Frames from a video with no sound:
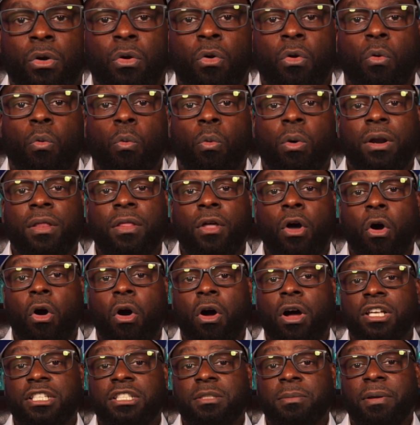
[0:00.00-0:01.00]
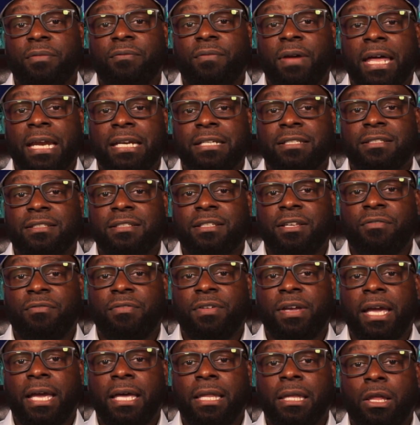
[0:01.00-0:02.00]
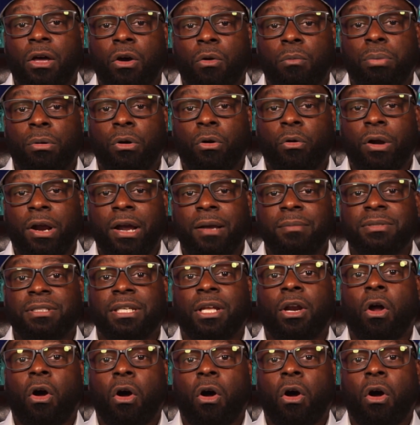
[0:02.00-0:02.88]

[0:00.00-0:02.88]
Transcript: One of the awesome advantages to VA loan programs that